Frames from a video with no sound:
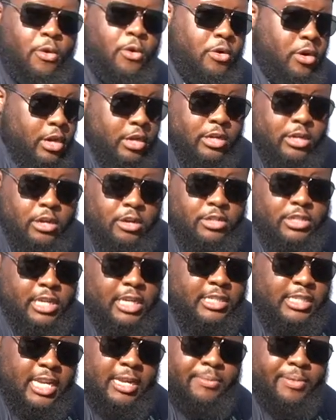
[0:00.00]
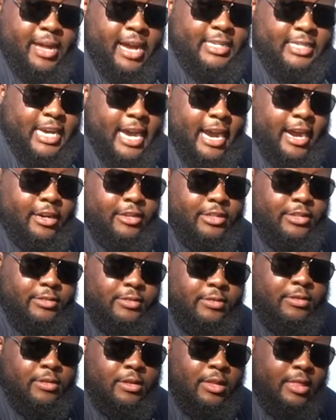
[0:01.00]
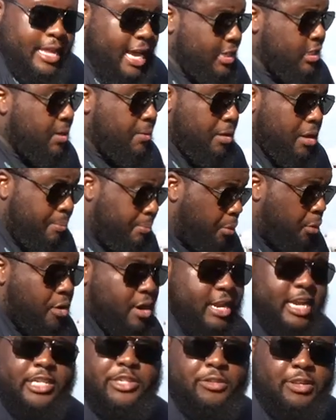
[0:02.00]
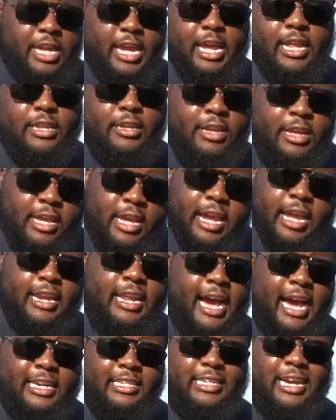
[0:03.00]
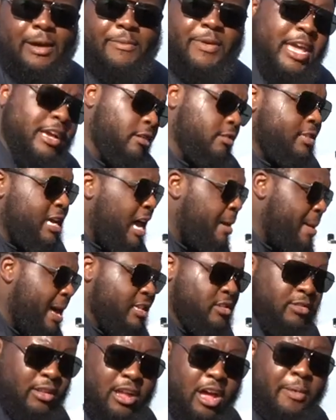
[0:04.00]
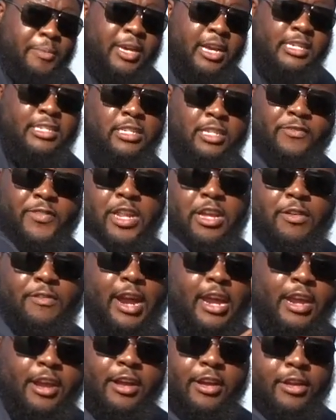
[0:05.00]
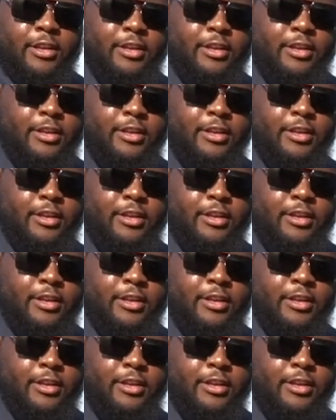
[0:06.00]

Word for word: Or you can go 16 ply tires. That's something important that you need in hotshot. We ain't gonna talk about it too long because it's a video right here.